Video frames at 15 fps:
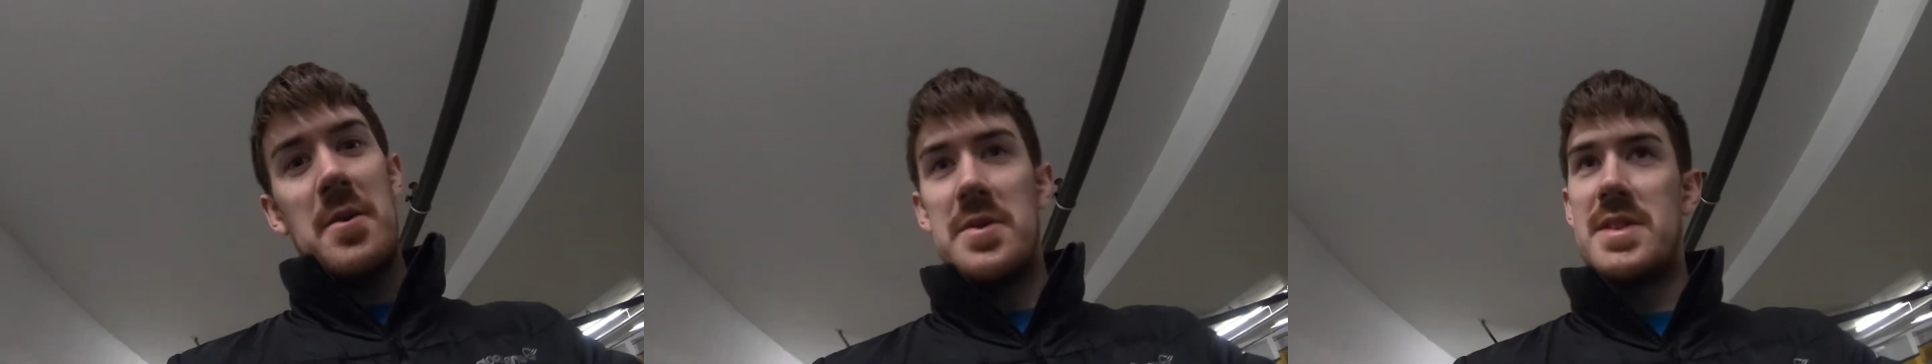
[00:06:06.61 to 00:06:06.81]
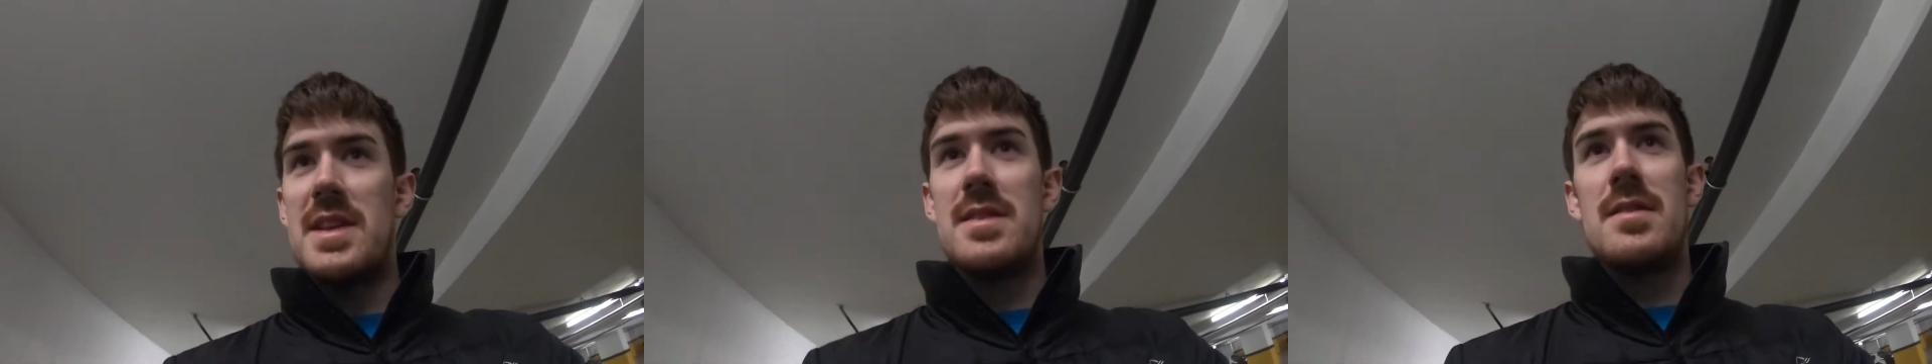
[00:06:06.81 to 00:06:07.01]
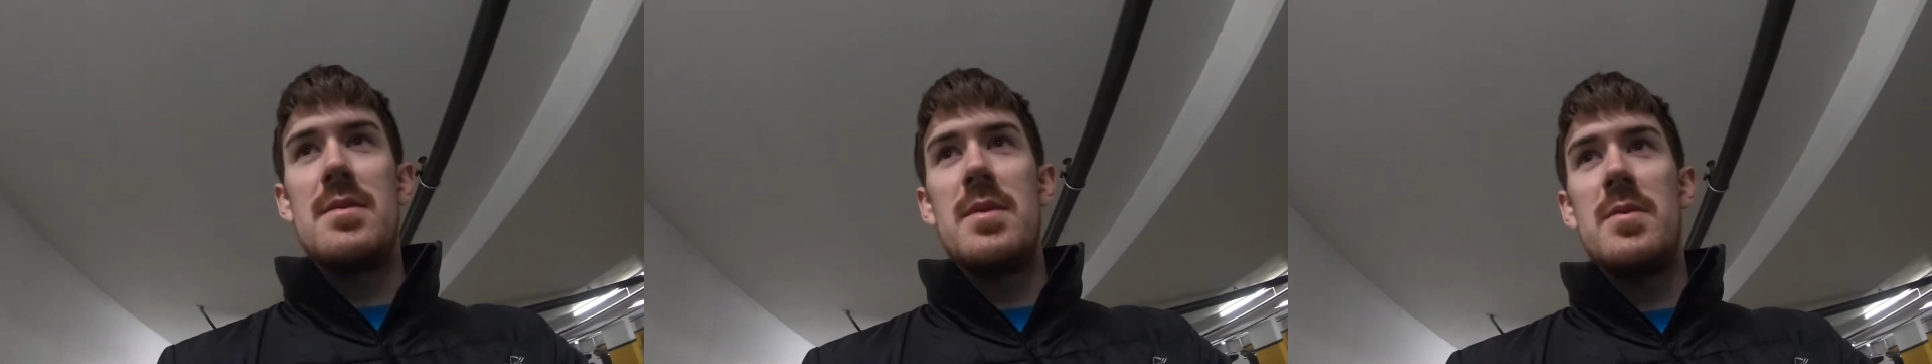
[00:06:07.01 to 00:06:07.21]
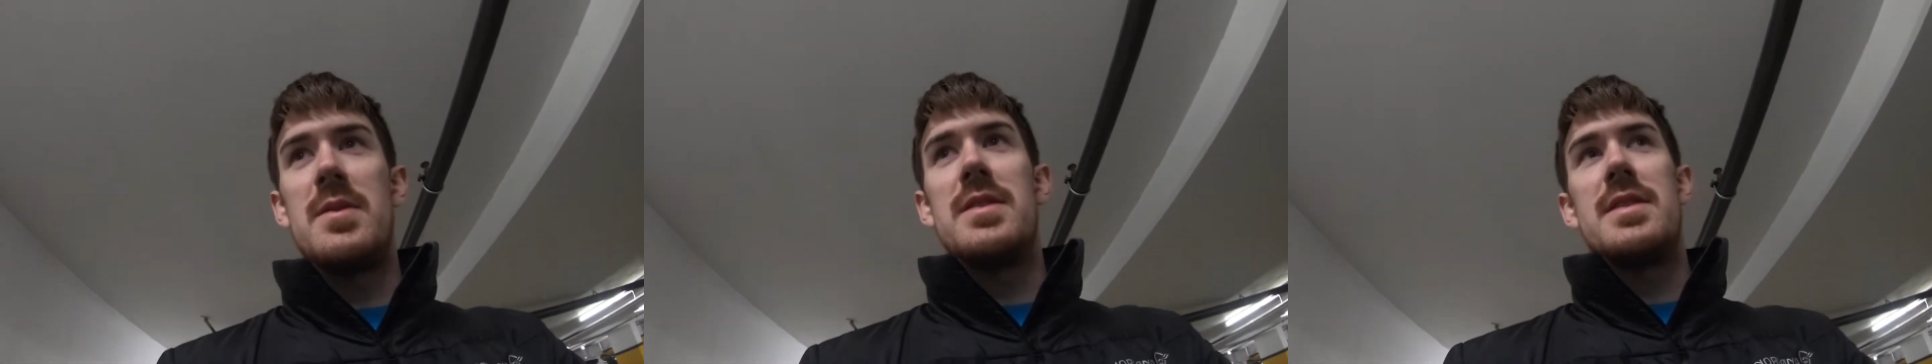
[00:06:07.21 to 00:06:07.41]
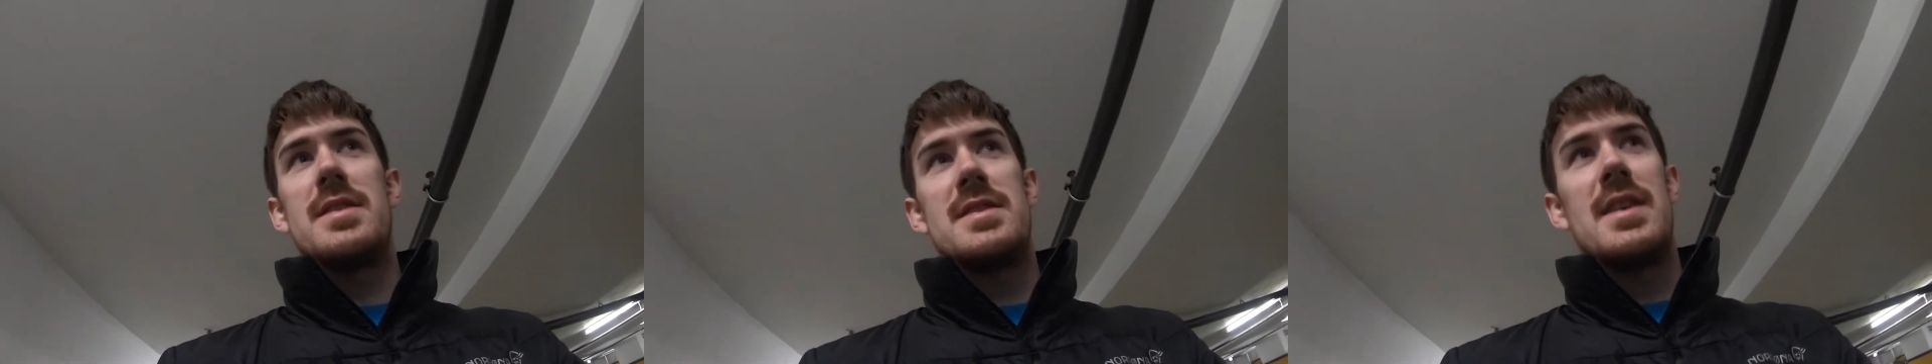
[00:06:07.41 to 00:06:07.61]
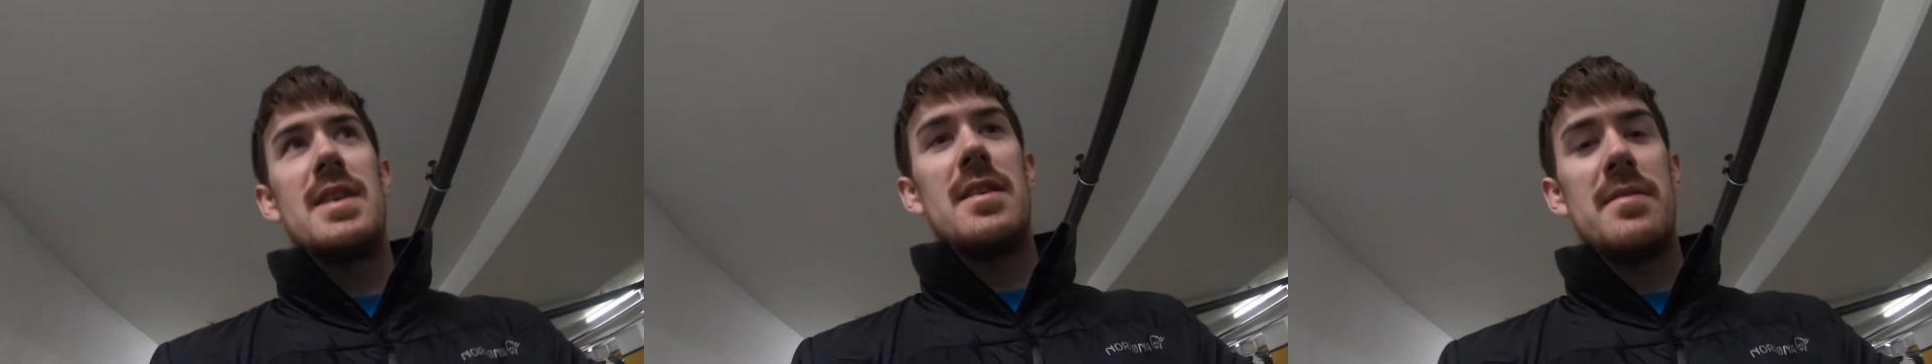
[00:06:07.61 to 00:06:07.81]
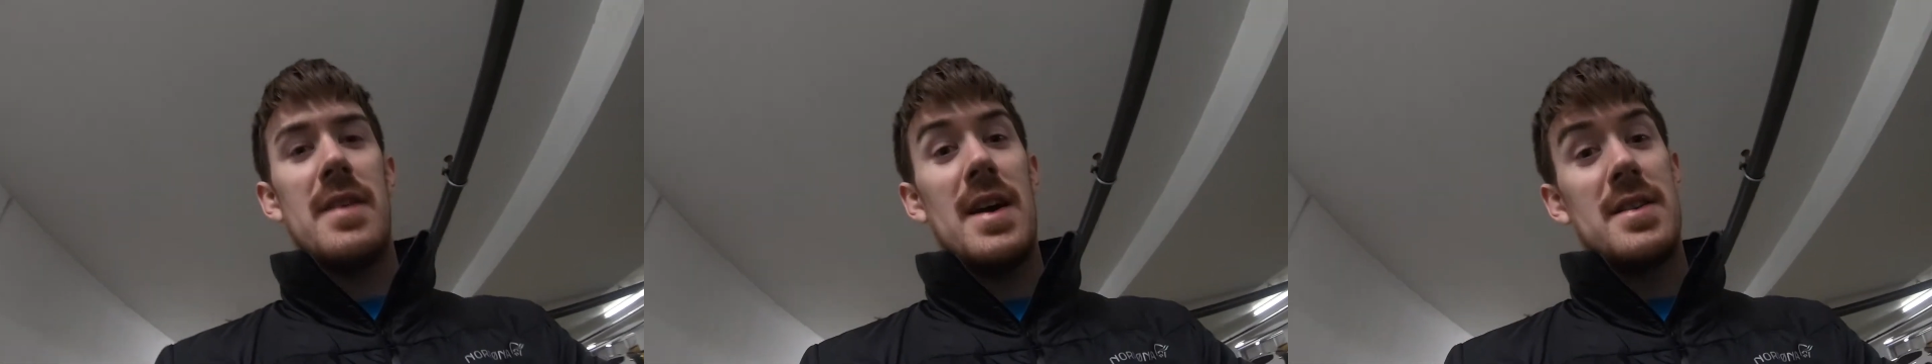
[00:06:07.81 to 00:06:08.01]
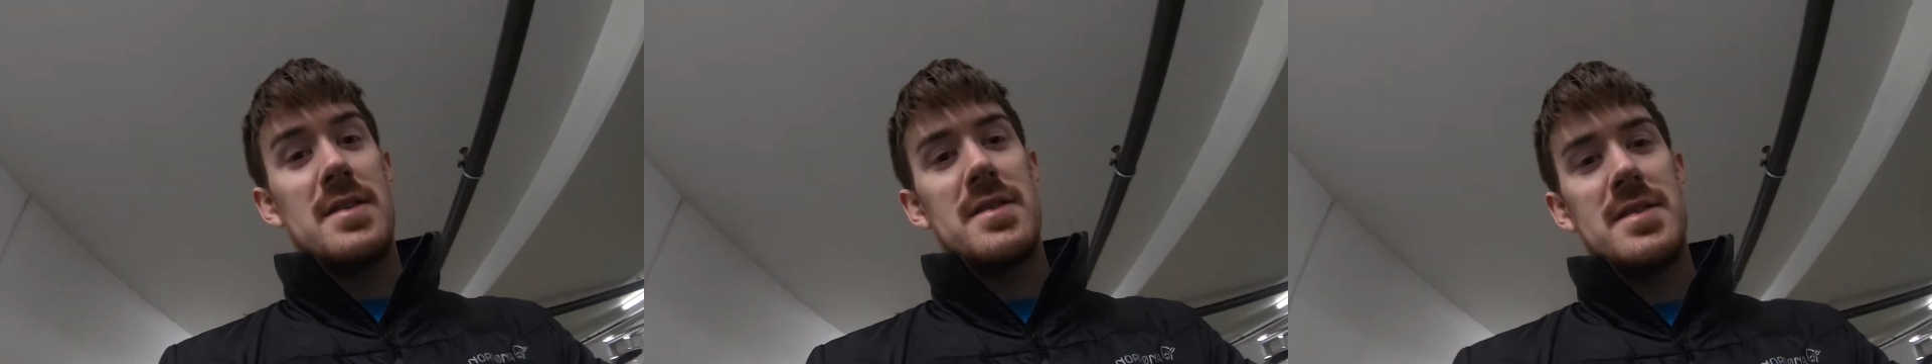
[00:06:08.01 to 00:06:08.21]
That's going to be one of the deciding
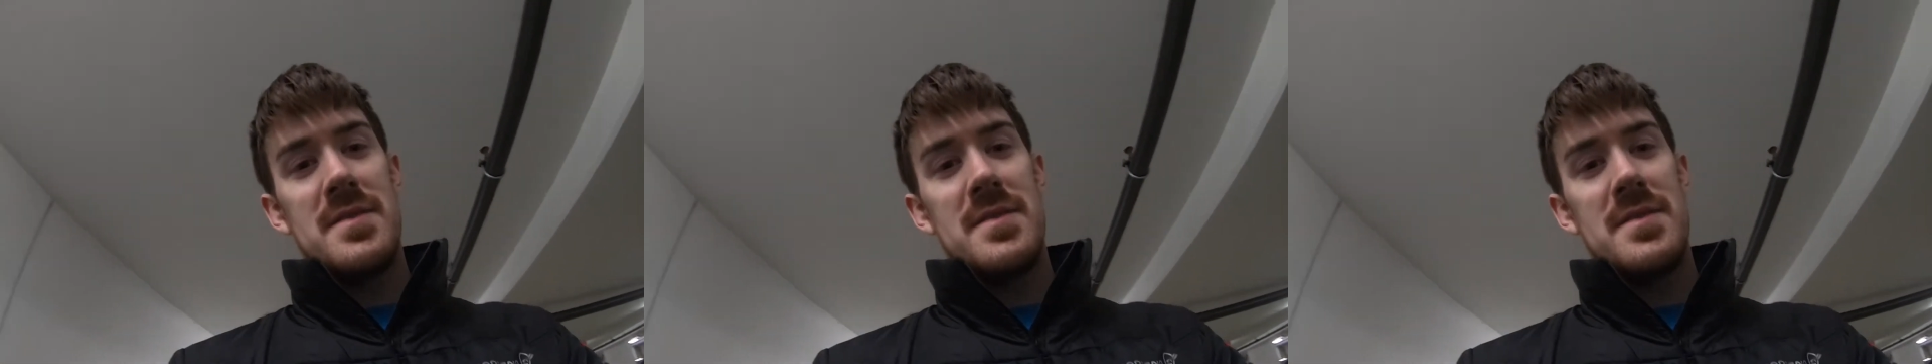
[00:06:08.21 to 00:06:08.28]
factors.